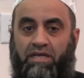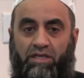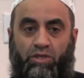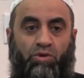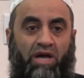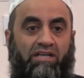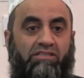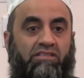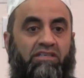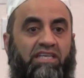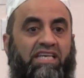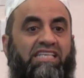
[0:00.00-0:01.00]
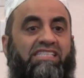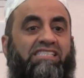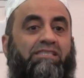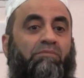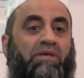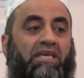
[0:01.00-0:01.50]
You answer
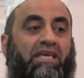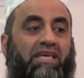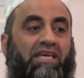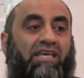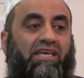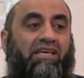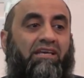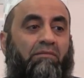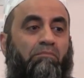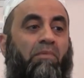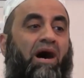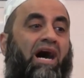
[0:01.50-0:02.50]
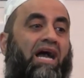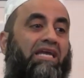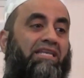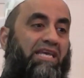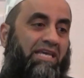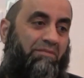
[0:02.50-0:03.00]
ismi.
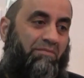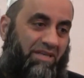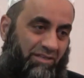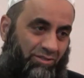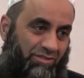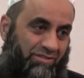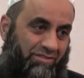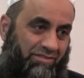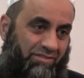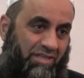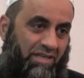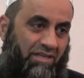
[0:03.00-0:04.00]
My name is.